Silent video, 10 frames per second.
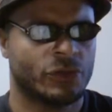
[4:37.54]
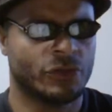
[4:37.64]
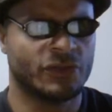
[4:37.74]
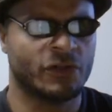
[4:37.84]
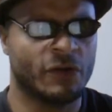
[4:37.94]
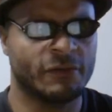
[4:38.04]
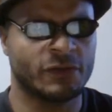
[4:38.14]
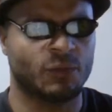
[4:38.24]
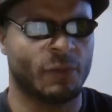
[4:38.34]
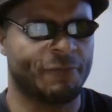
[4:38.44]
"Your
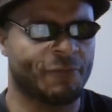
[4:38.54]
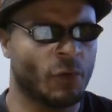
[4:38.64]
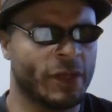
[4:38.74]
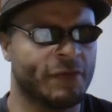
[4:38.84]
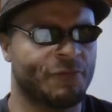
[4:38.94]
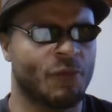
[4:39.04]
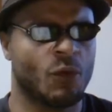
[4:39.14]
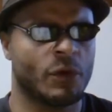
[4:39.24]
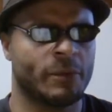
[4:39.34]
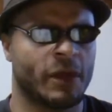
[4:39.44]
servants were fully
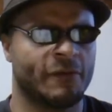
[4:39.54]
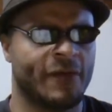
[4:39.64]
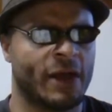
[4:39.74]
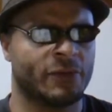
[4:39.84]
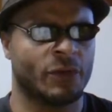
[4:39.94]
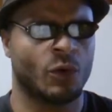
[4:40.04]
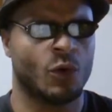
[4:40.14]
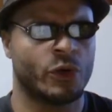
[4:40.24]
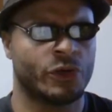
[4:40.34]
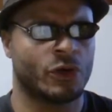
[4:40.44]
informed of how the
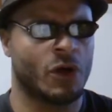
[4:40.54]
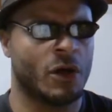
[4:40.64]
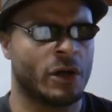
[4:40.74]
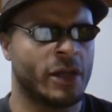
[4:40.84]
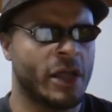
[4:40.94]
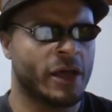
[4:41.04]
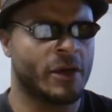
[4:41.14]
Lord your God